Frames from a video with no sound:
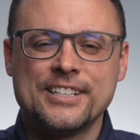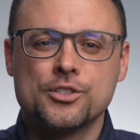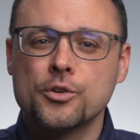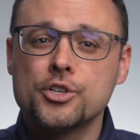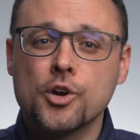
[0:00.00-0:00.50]

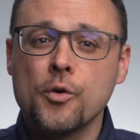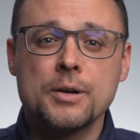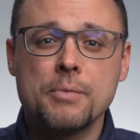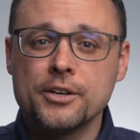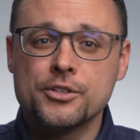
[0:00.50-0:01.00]
So as you're
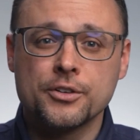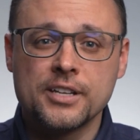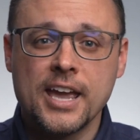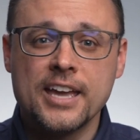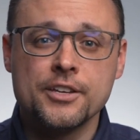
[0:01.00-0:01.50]
going about your
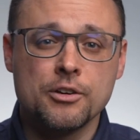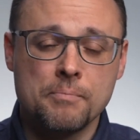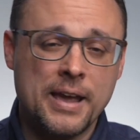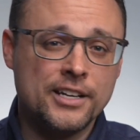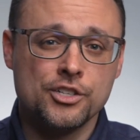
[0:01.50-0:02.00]
day and you're
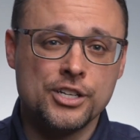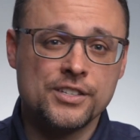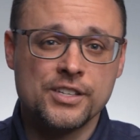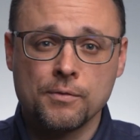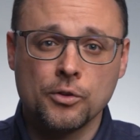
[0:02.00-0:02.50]
managing
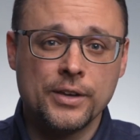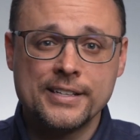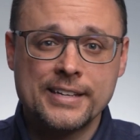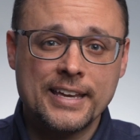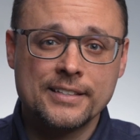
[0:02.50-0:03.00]
several
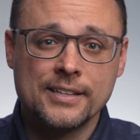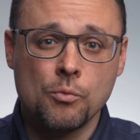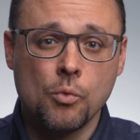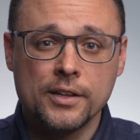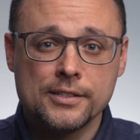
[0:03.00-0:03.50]
intakes
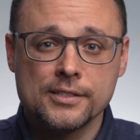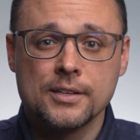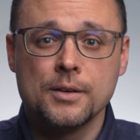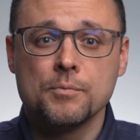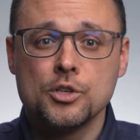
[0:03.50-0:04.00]
at once,
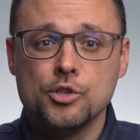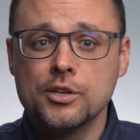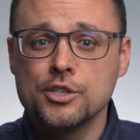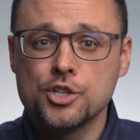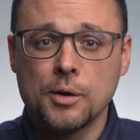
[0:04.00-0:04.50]
you
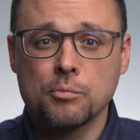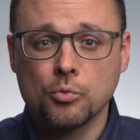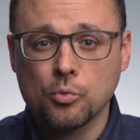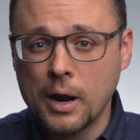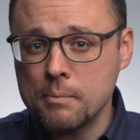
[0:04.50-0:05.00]
can jump
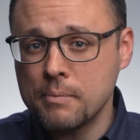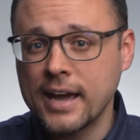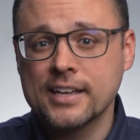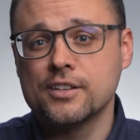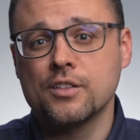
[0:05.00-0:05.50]
right
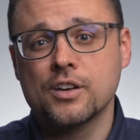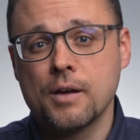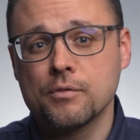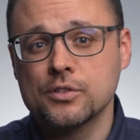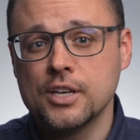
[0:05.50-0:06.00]
back into the
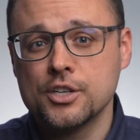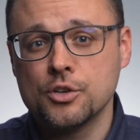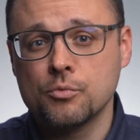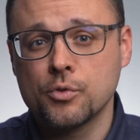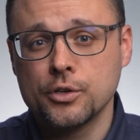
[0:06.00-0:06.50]

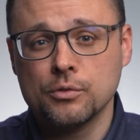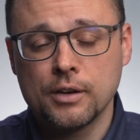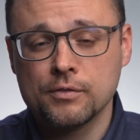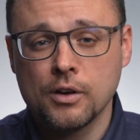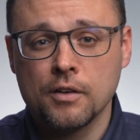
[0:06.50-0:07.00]
conversation where you
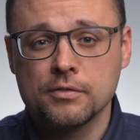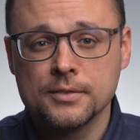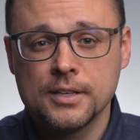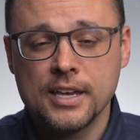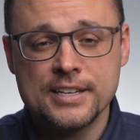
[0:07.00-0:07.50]
left off
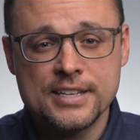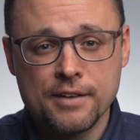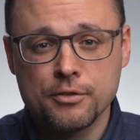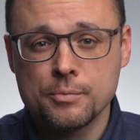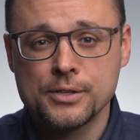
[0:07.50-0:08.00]
and
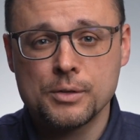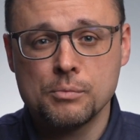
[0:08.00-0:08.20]
never miss